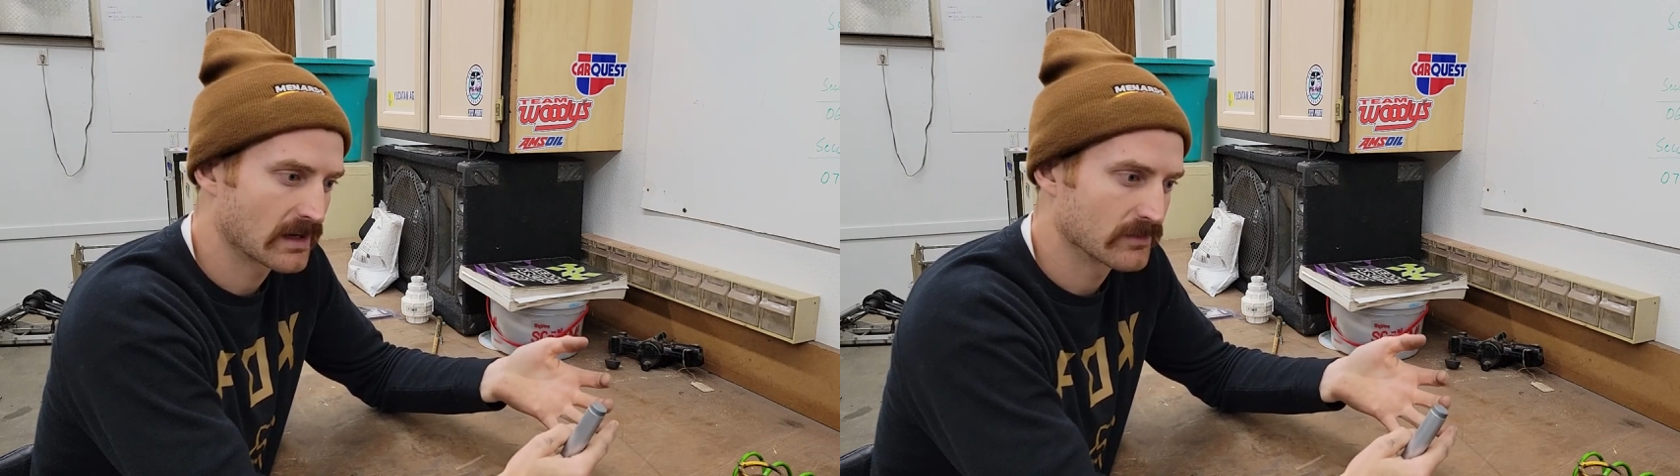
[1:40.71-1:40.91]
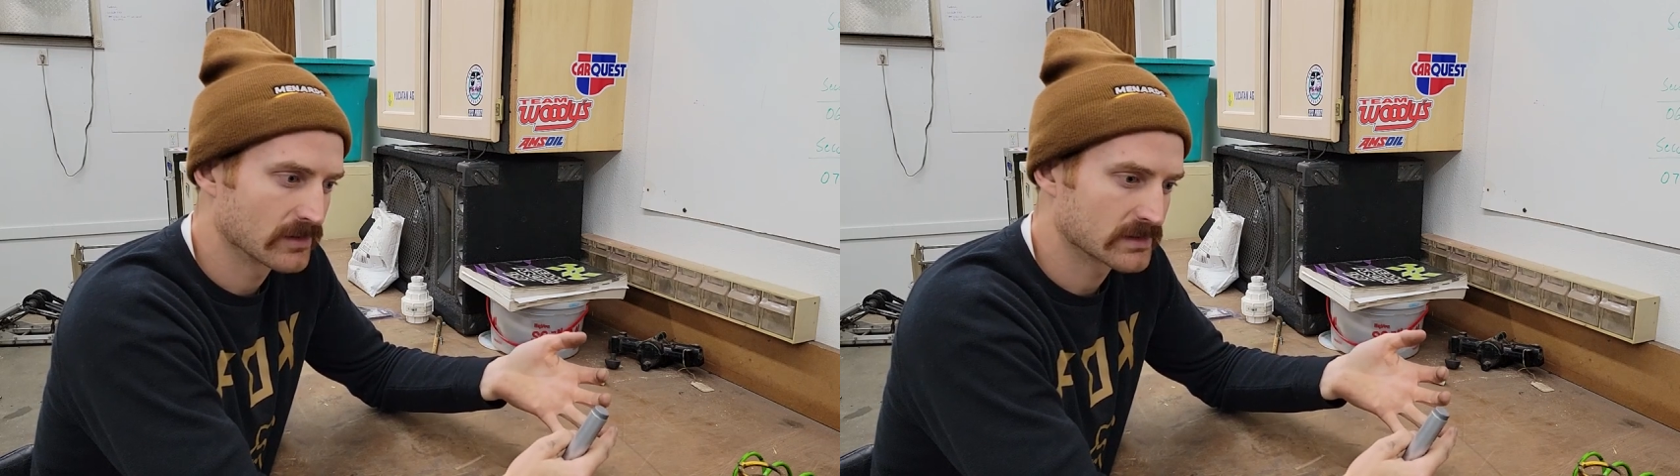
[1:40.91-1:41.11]

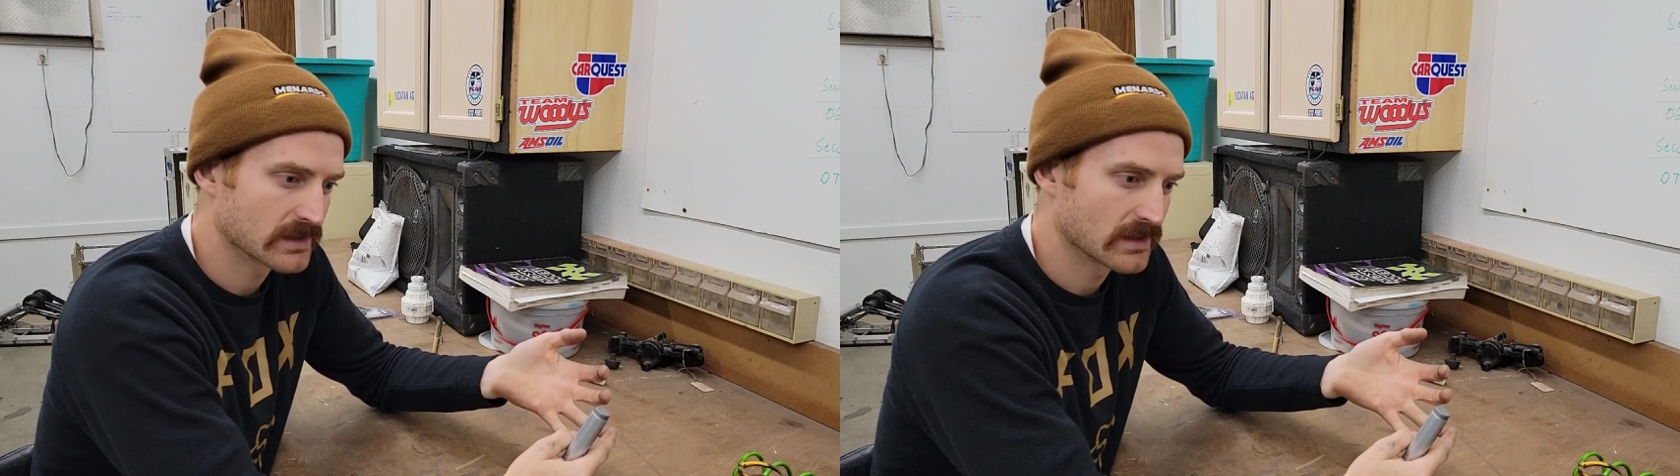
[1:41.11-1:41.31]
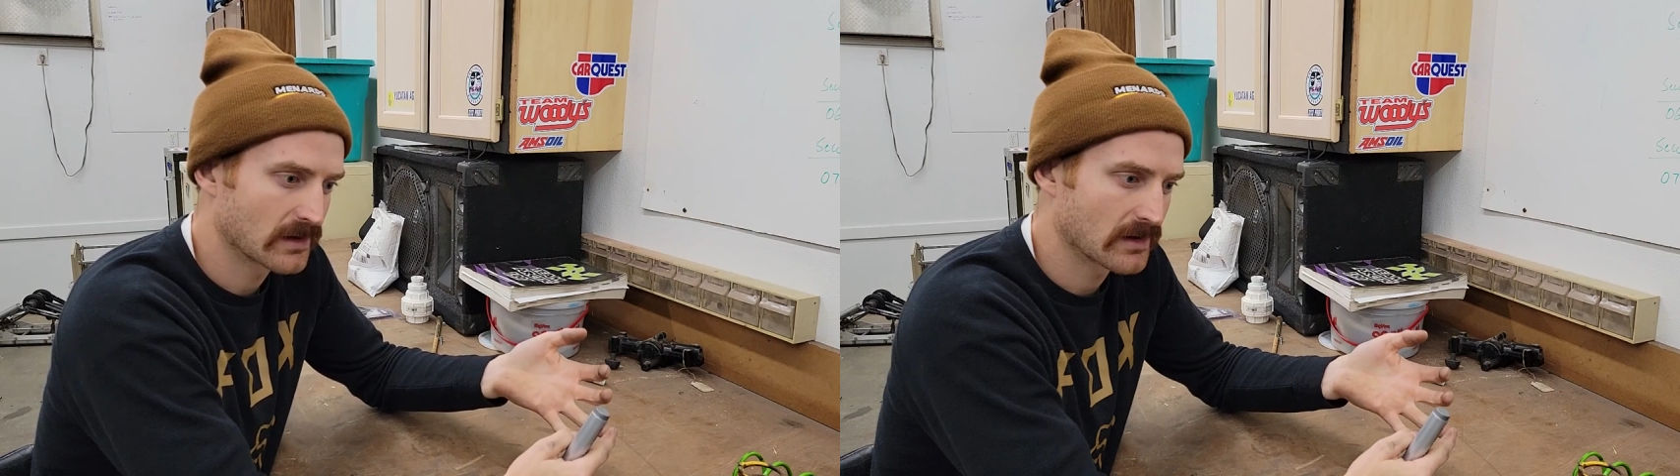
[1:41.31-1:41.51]
I've looked
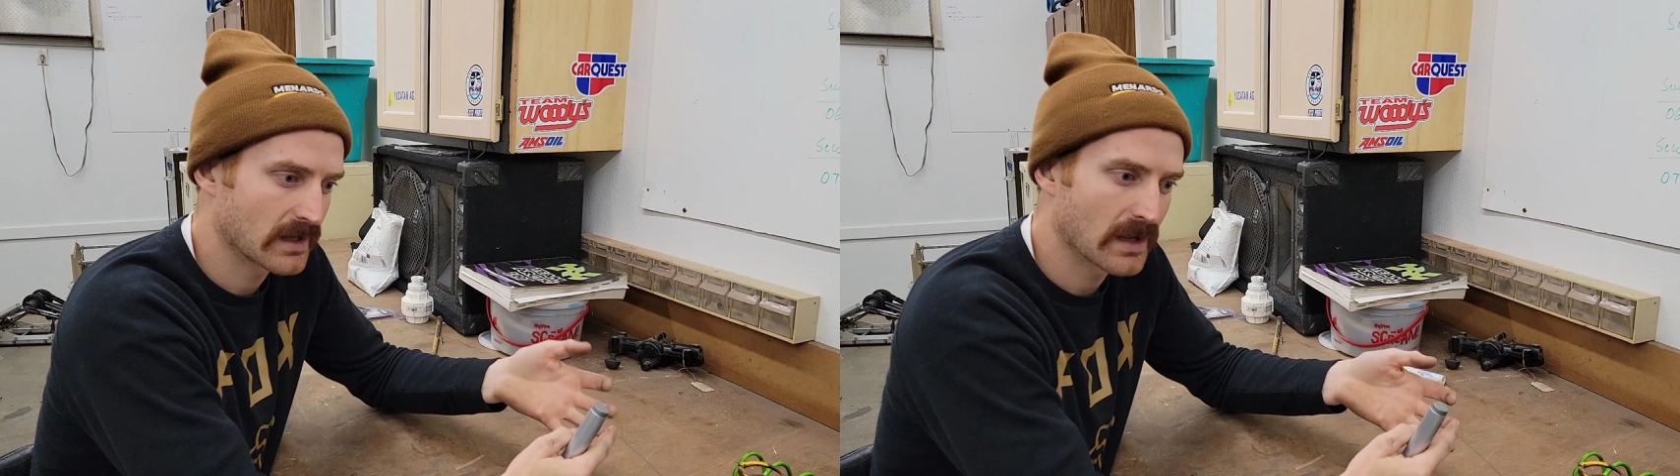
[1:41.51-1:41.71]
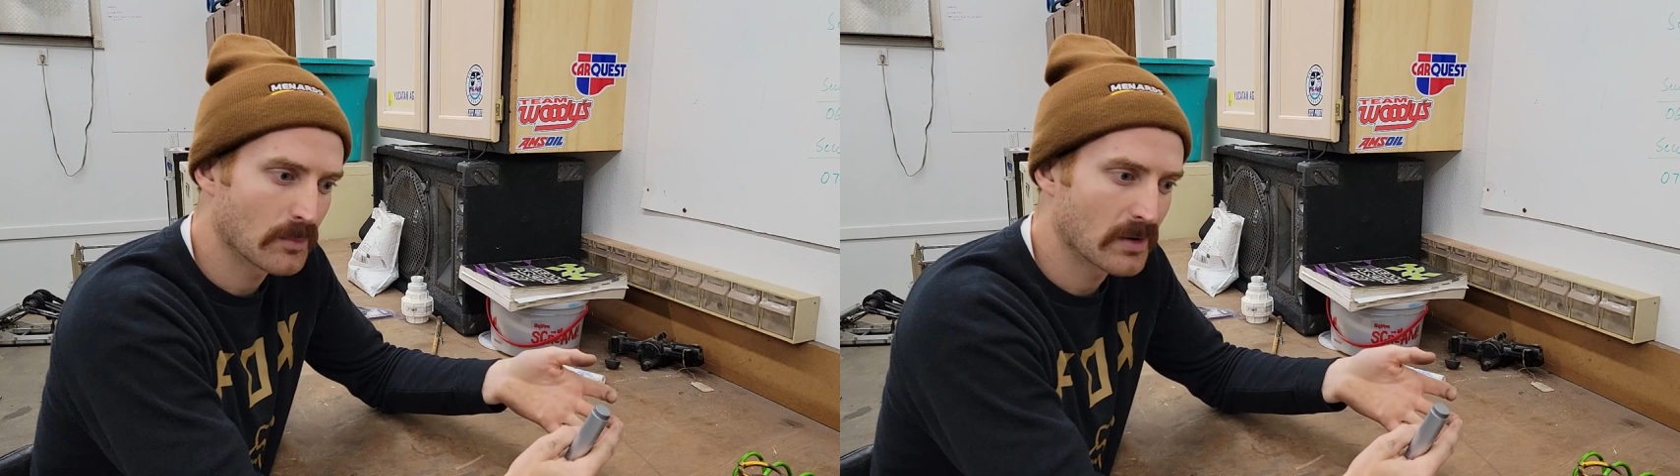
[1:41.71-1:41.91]
on
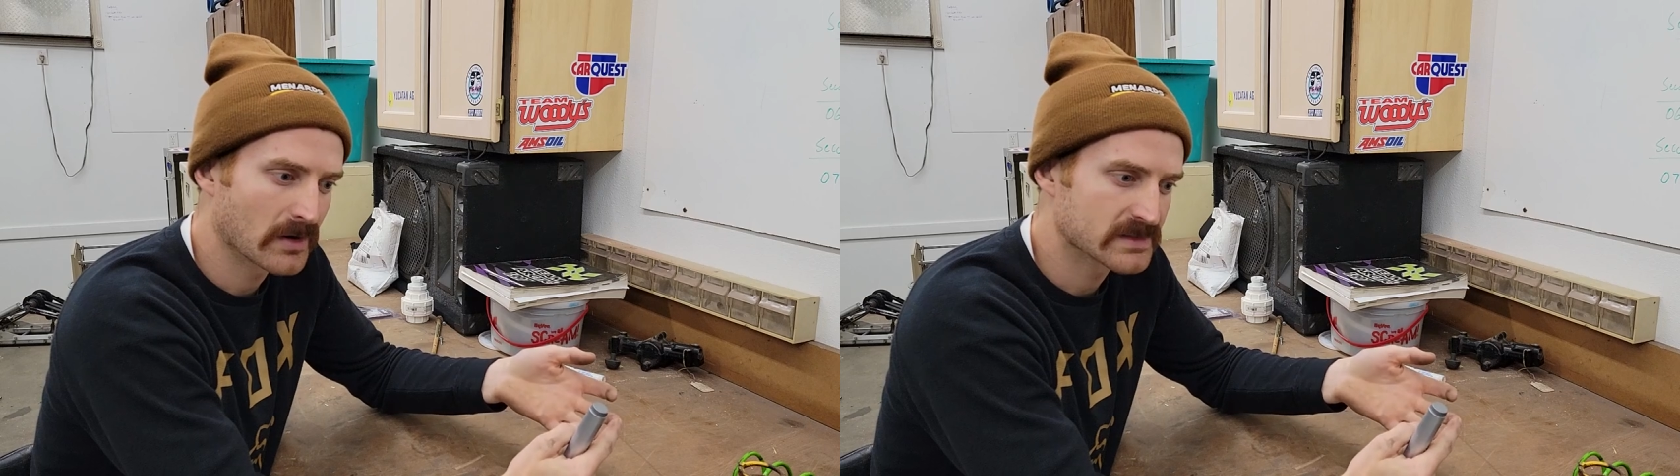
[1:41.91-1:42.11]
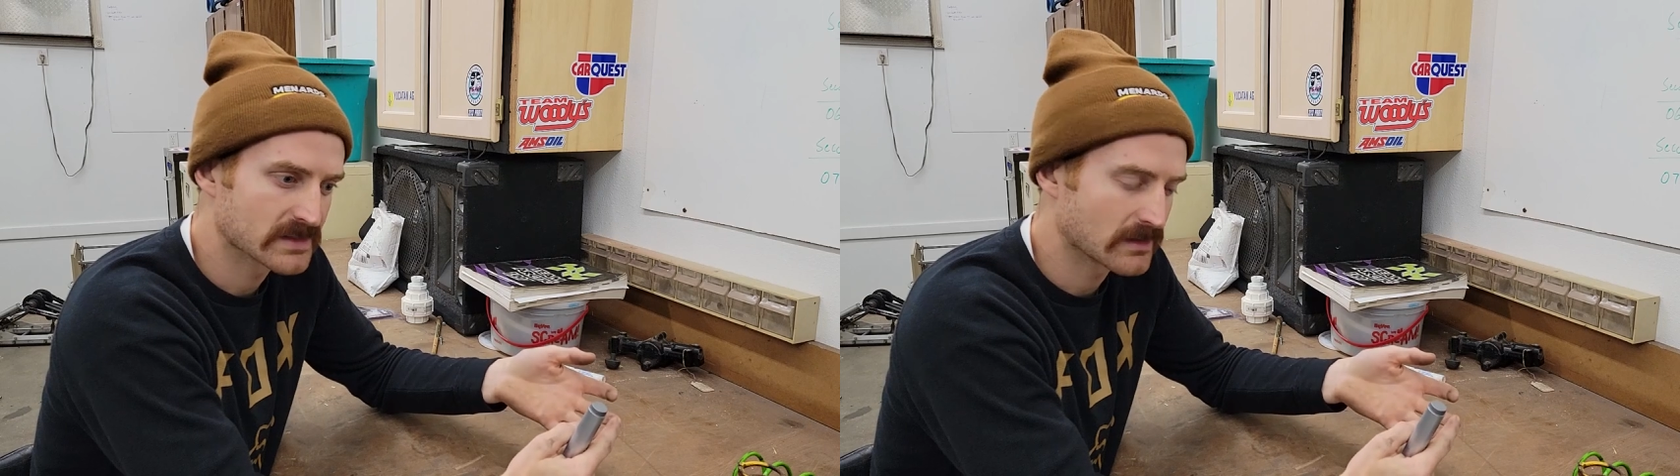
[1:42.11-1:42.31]
Articat
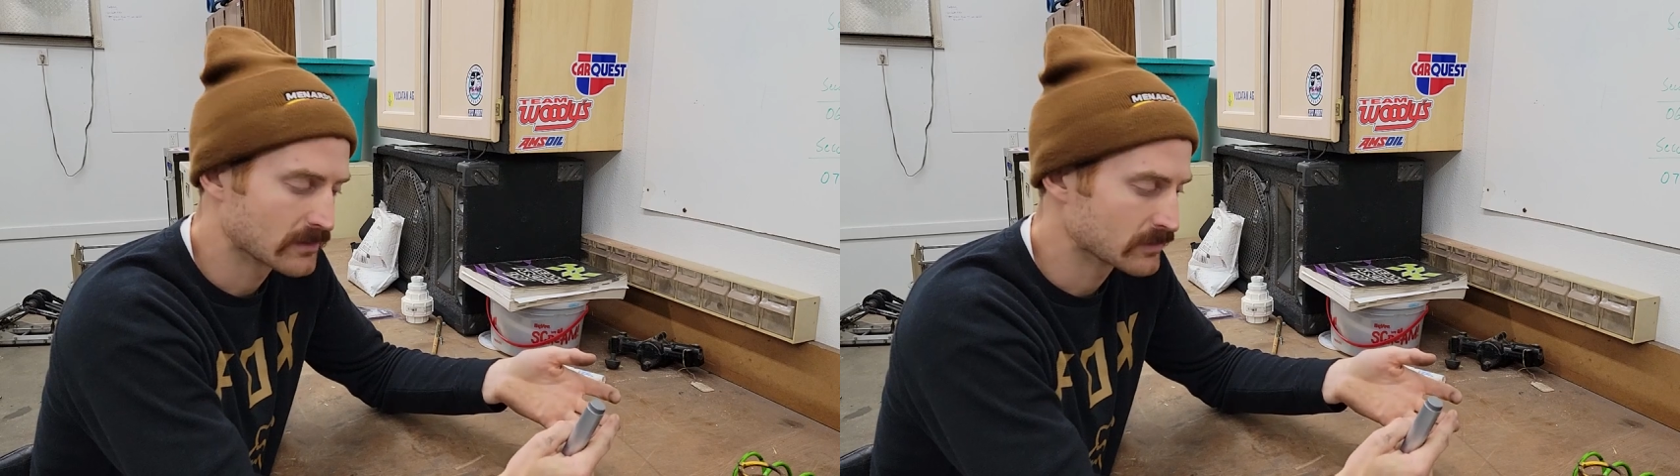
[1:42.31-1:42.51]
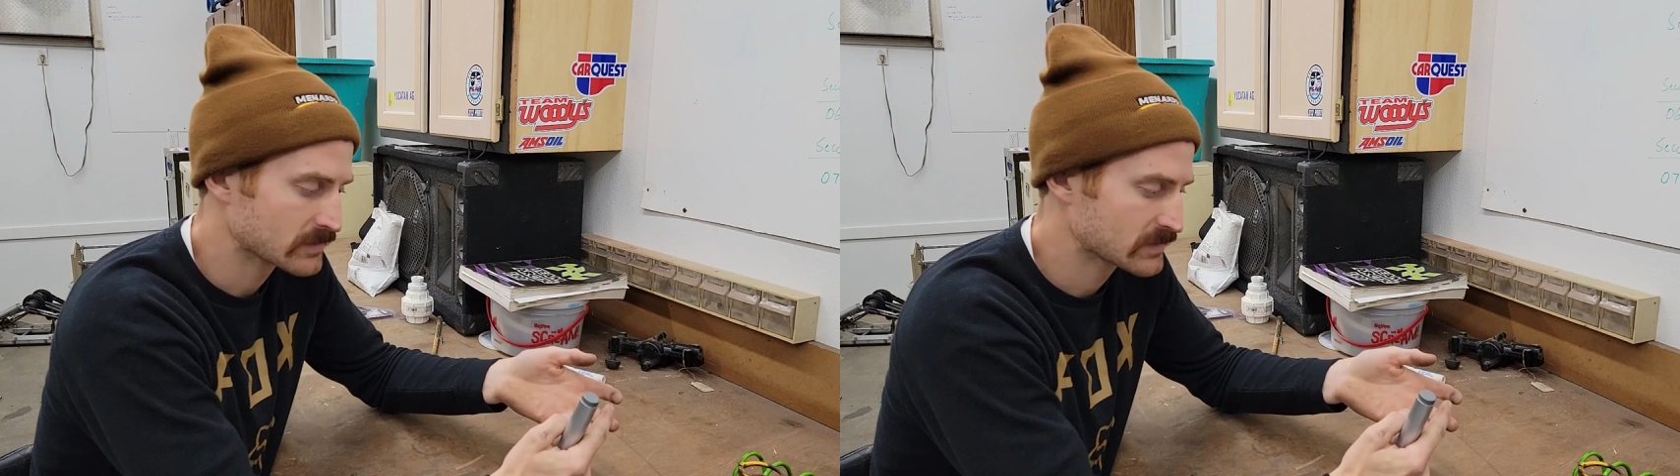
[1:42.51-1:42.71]
Parts
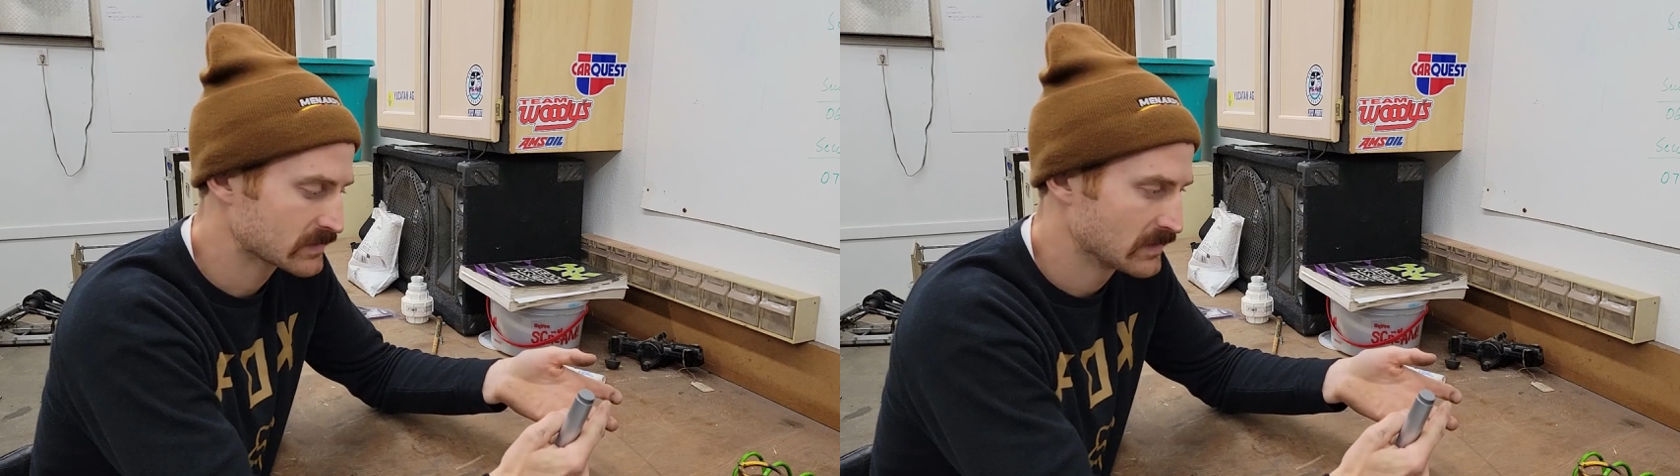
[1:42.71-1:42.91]
House.